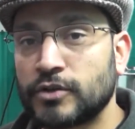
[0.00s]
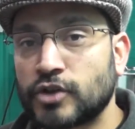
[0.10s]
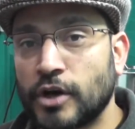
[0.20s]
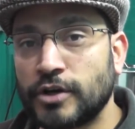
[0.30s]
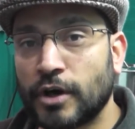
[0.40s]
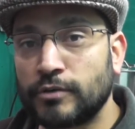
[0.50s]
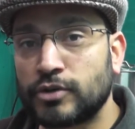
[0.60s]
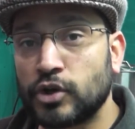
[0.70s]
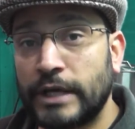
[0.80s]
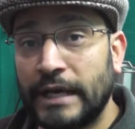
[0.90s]
Don't know.
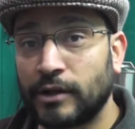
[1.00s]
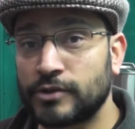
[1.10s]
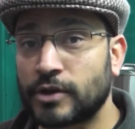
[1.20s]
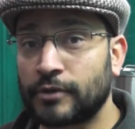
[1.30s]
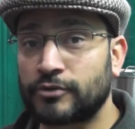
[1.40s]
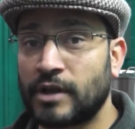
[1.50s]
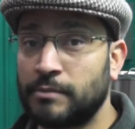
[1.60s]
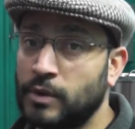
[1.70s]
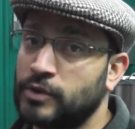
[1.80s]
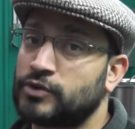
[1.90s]
2 kilos going through
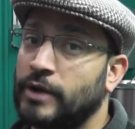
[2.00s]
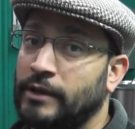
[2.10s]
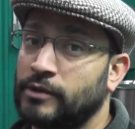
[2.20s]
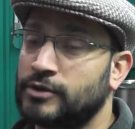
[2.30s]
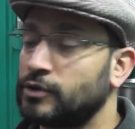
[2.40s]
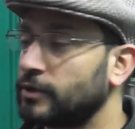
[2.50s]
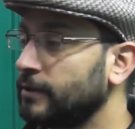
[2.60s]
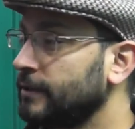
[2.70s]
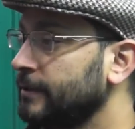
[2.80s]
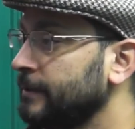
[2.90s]
that mill, you saw how long it took.
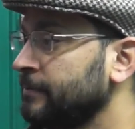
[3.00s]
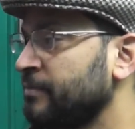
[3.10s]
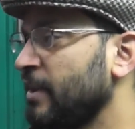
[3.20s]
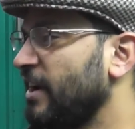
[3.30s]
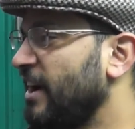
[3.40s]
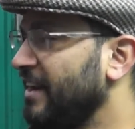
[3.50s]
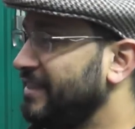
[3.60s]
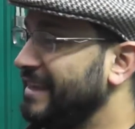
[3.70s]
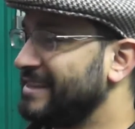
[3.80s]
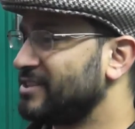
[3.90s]
I
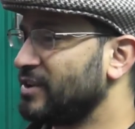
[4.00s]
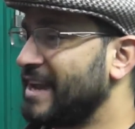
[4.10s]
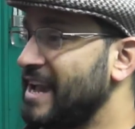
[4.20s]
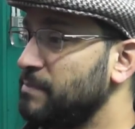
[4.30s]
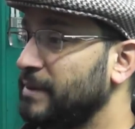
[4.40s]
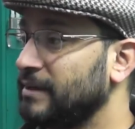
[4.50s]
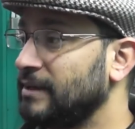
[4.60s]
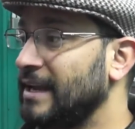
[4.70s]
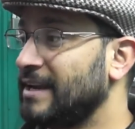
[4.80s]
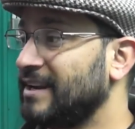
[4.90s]
think it's okay,
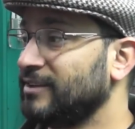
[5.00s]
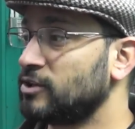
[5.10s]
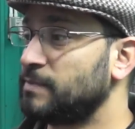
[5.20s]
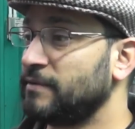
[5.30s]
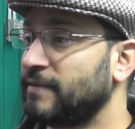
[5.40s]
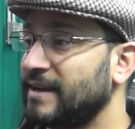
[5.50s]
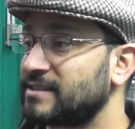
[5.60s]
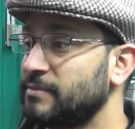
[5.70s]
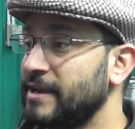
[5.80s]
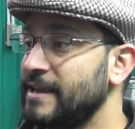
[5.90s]
but it kind of looks a bit
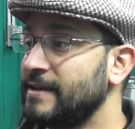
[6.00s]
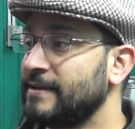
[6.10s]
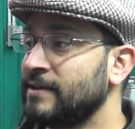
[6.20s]
fast to me.